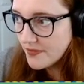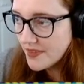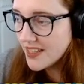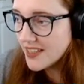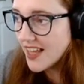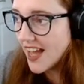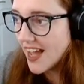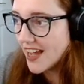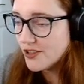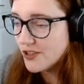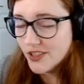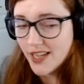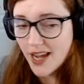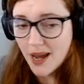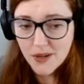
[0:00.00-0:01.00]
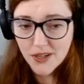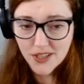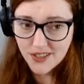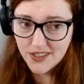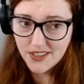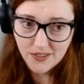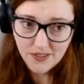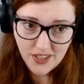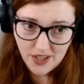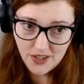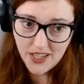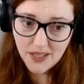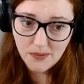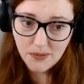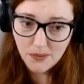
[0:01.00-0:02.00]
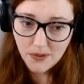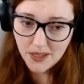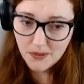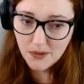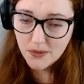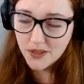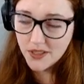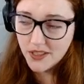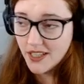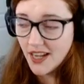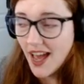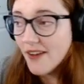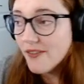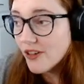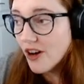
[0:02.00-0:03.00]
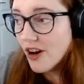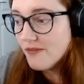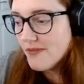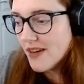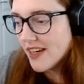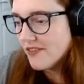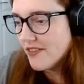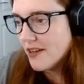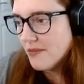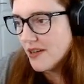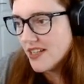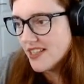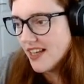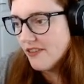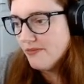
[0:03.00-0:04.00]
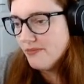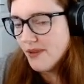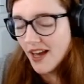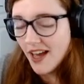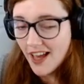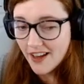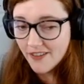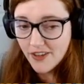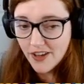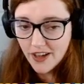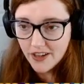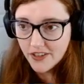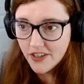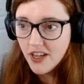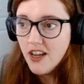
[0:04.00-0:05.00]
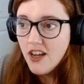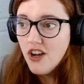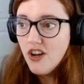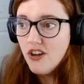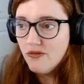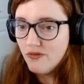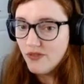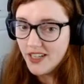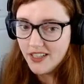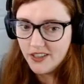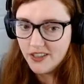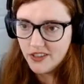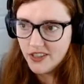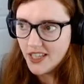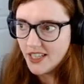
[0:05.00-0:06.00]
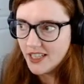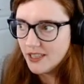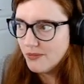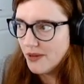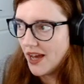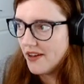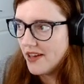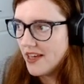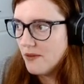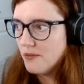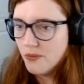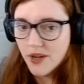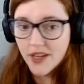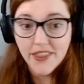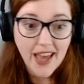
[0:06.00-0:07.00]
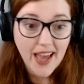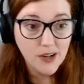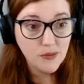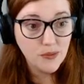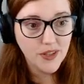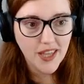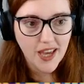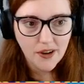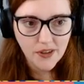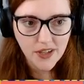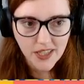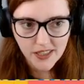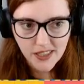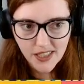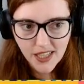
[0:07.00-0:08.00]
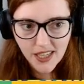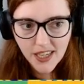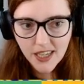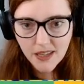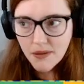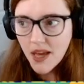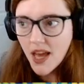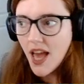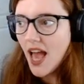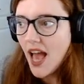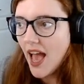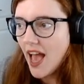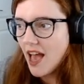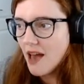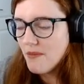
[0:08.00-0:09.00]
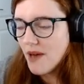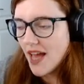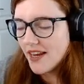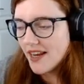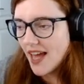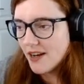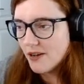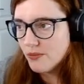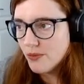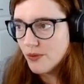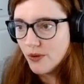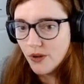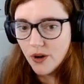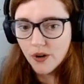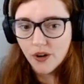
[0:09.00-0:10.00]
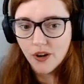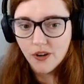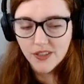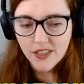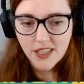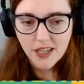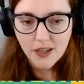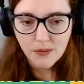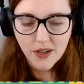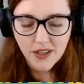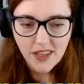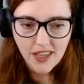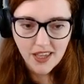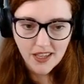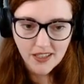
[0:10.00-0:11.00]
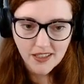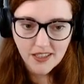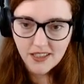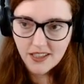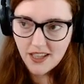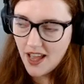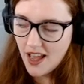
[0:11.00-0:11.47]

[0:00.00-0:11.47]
and that extra damage and stuff, so he's probably going to be pretty good. I haven't got Omega Red myself, but I have heard really good things about him with and without his team. And Adam Warlock, obviously with his